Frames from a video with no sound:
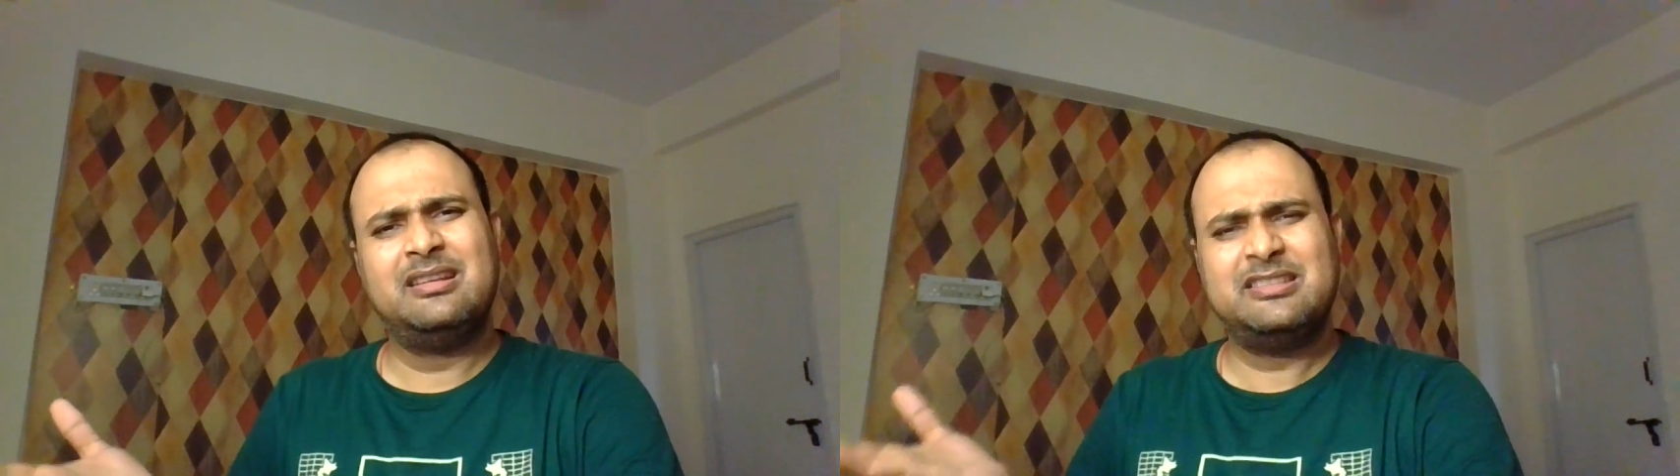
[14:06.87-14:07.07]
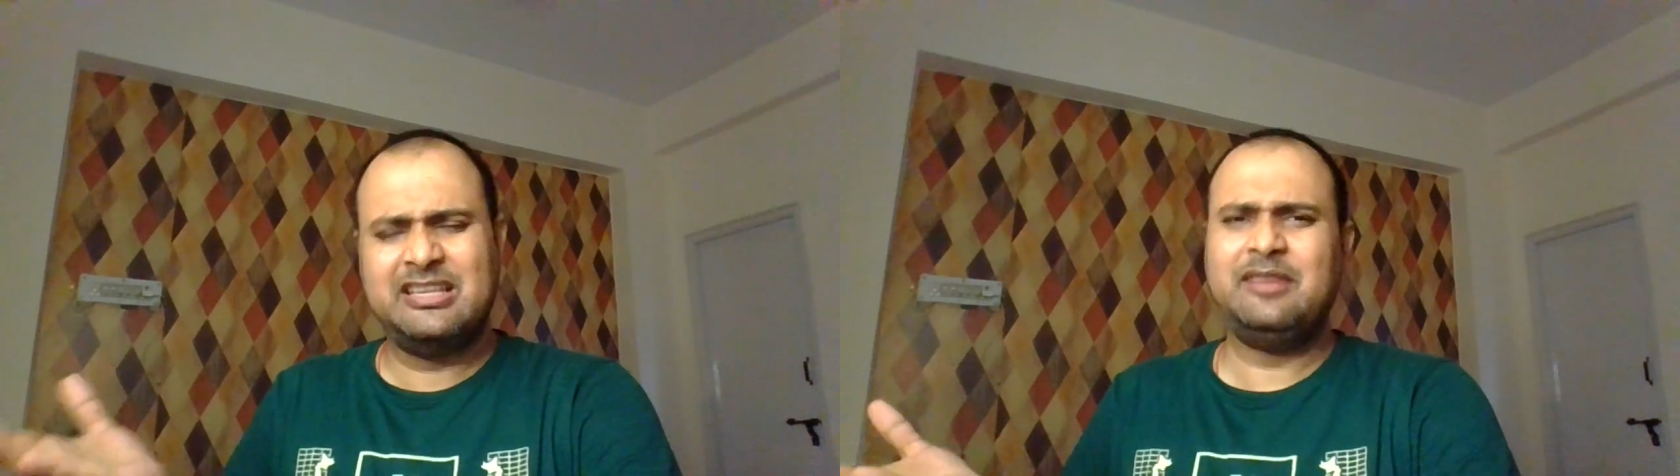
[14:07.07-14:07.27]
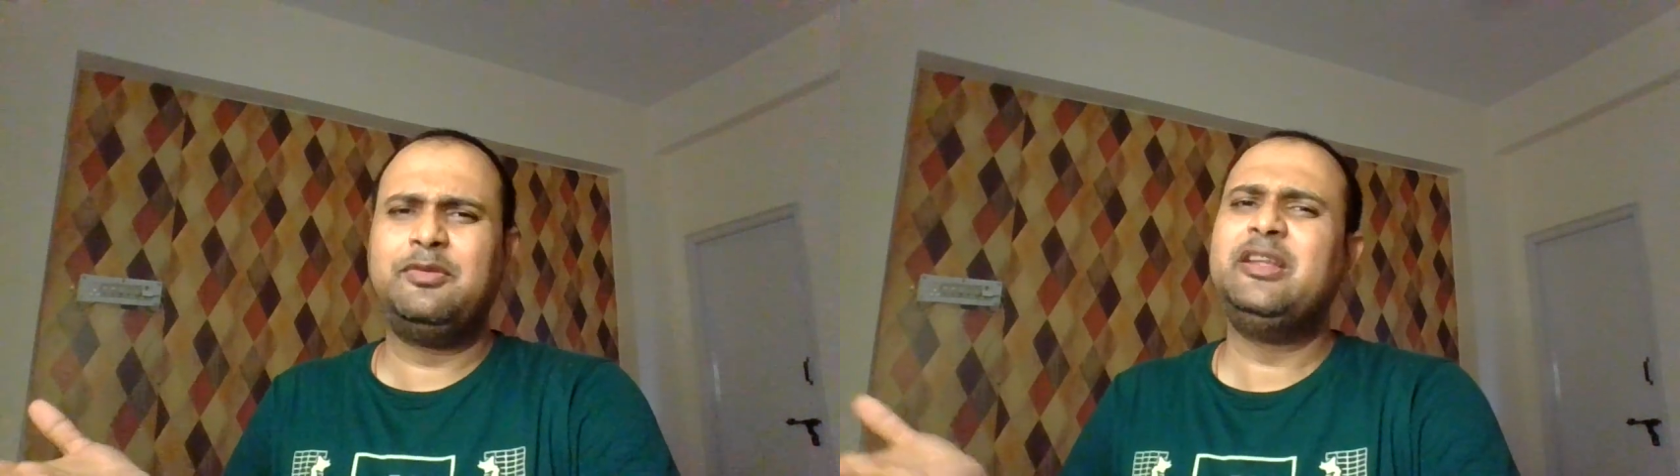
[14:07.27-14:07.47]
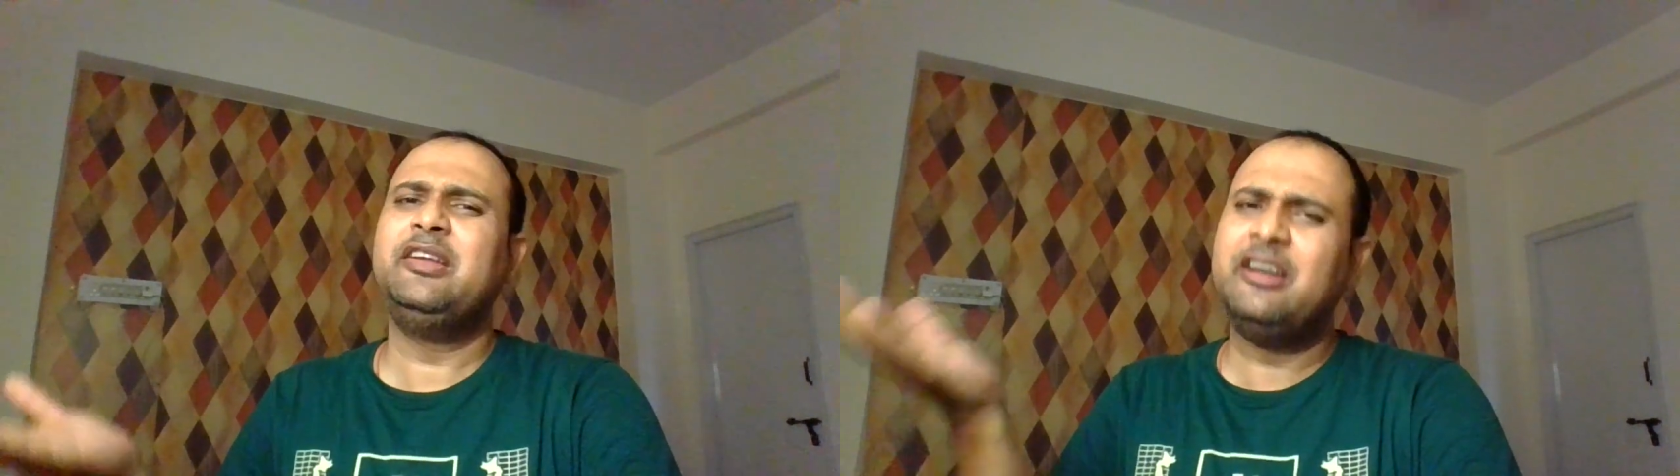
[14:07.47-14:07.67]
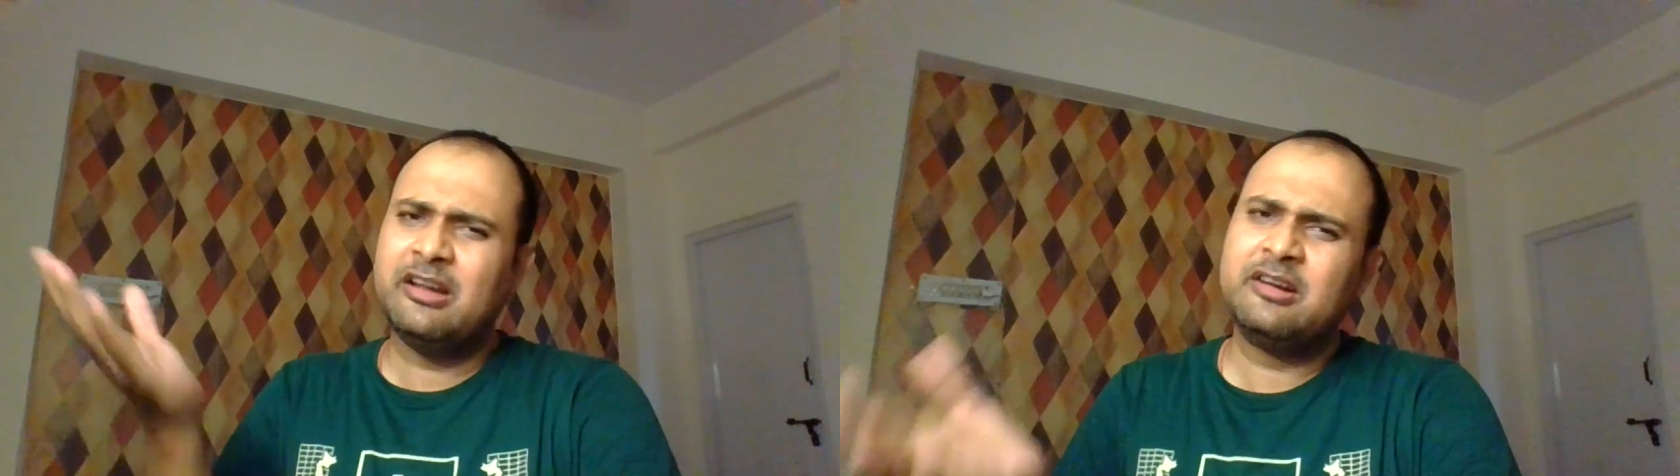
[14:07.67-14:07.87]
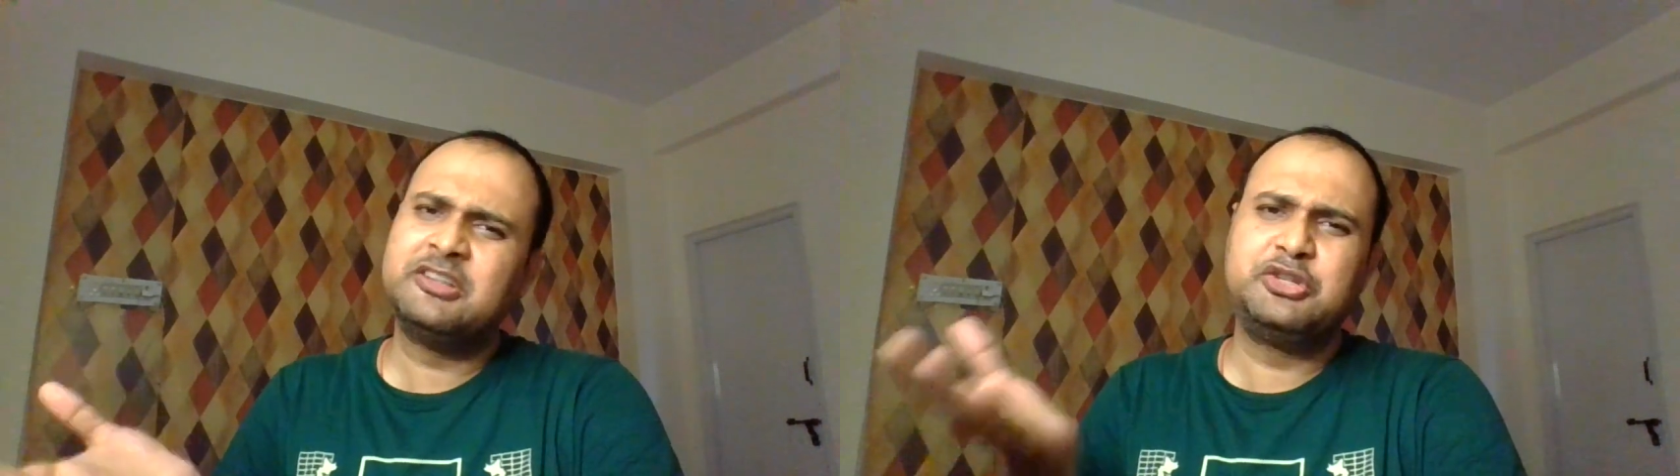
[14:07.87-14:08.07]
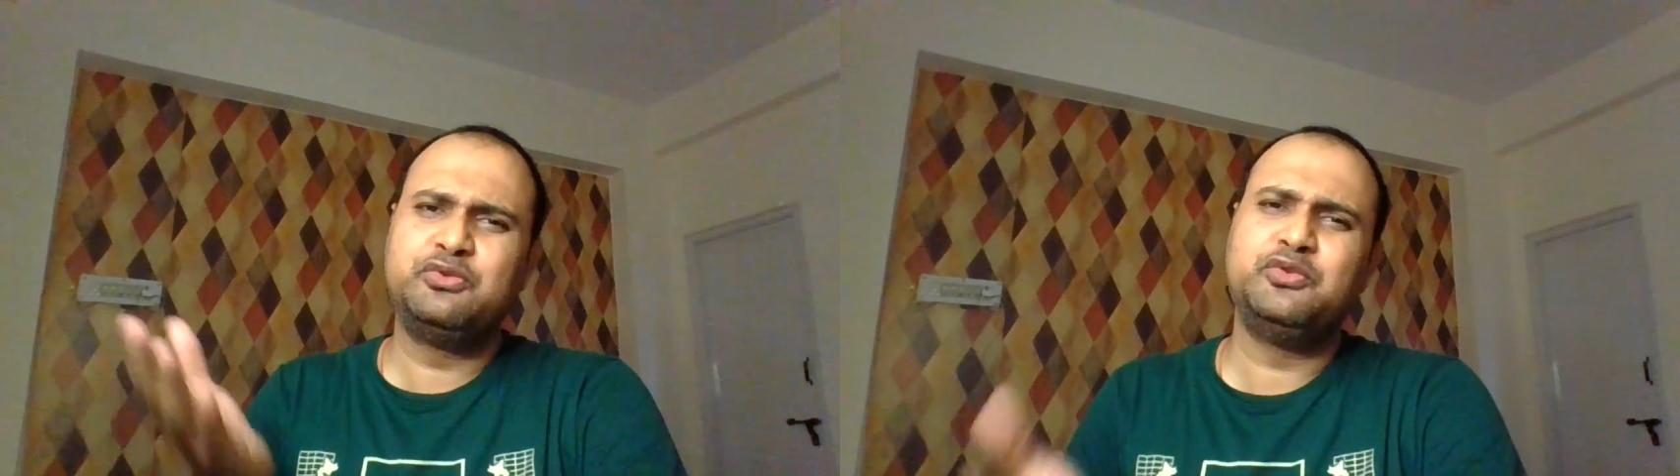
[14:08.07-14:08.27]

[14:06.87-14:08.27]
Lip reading: safely returns to